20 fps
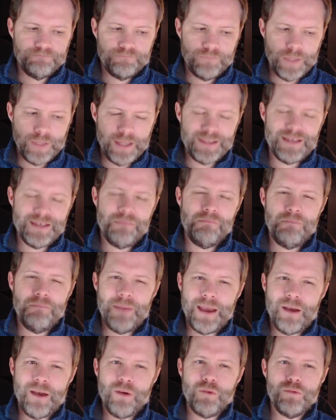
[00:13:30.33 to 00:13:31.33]
it's
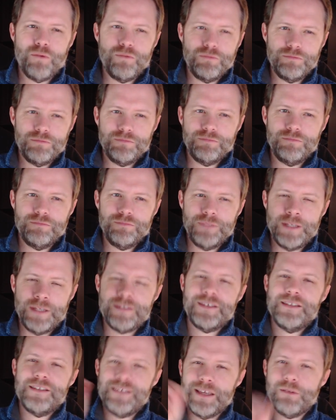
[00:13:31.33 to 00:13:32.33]

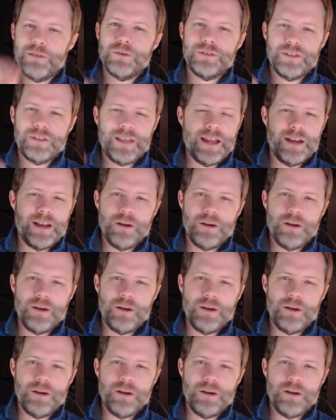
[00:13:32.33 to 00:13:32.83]
the sequel to that.